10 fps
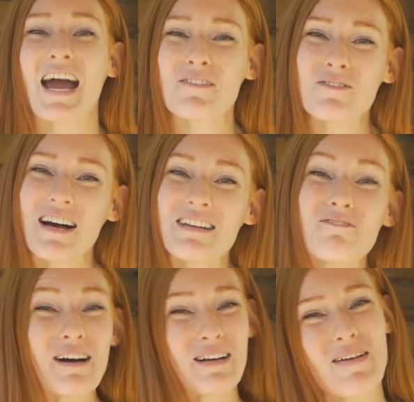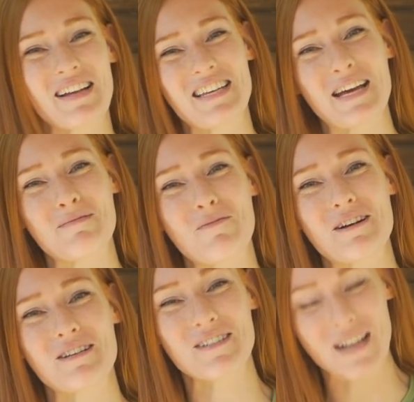everyone, welcome back to Animal
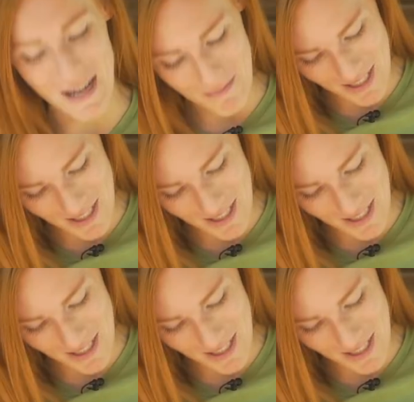Wonders. I'm